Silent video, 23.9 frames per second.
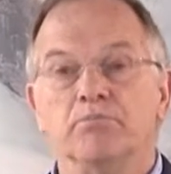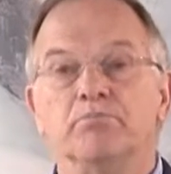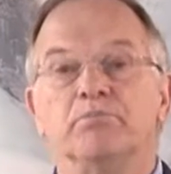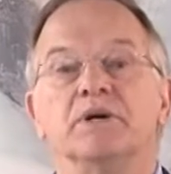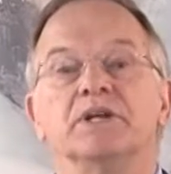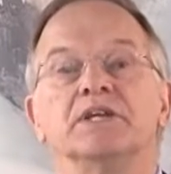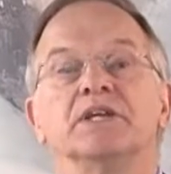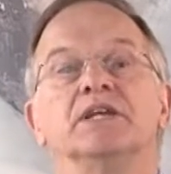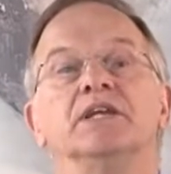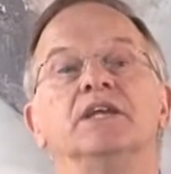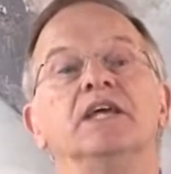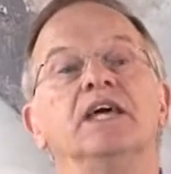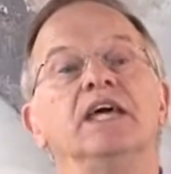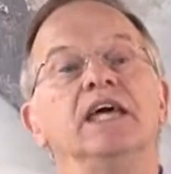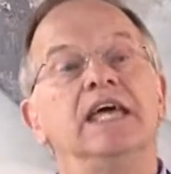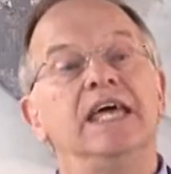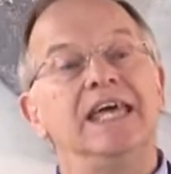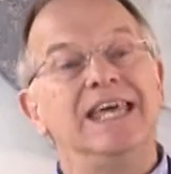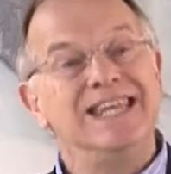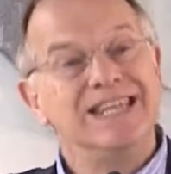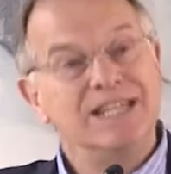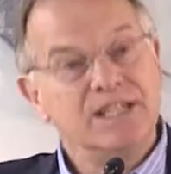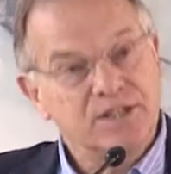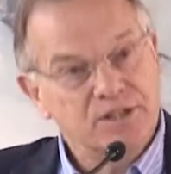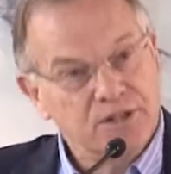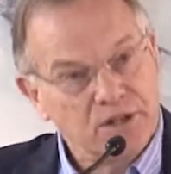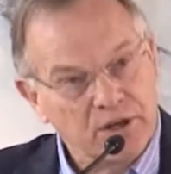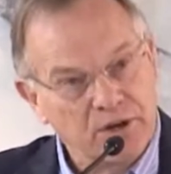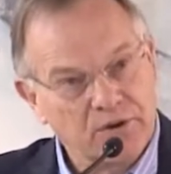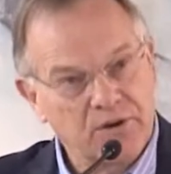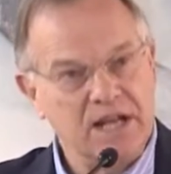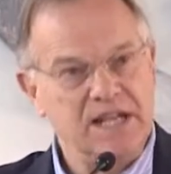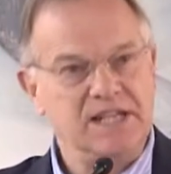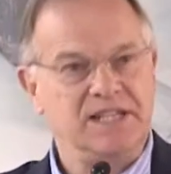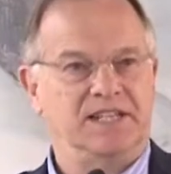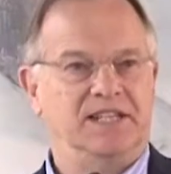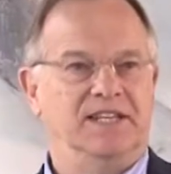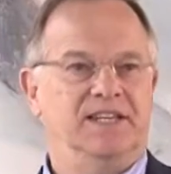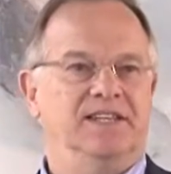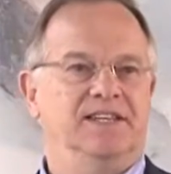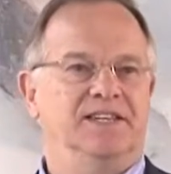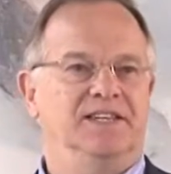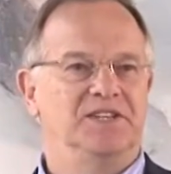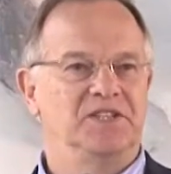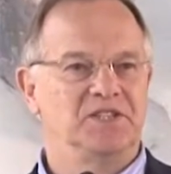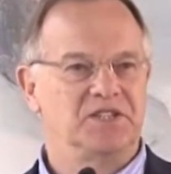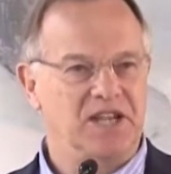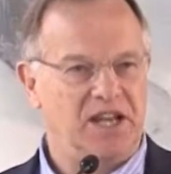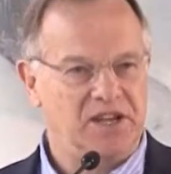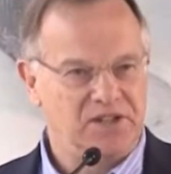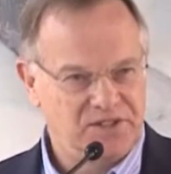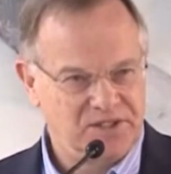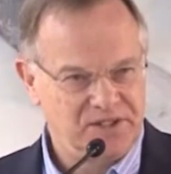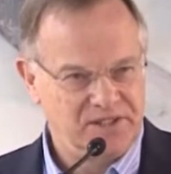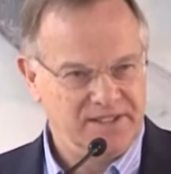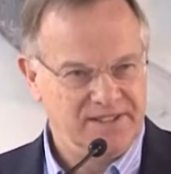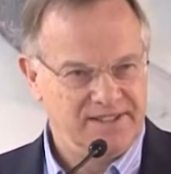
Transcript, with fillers: but an integrating center